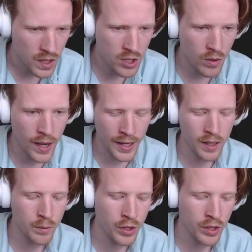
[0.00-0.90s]
So on
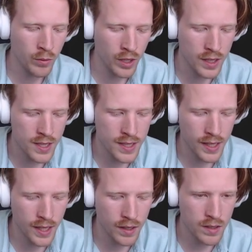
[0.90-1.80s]
input, we're going to
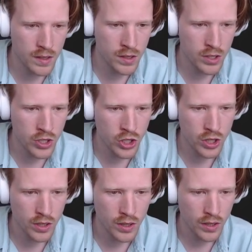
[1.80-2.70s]
say
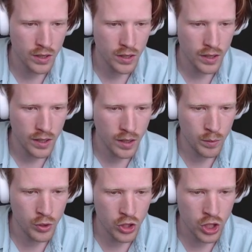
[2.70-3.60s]
search
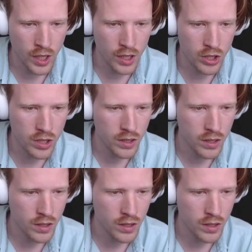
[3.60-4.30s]
input changed.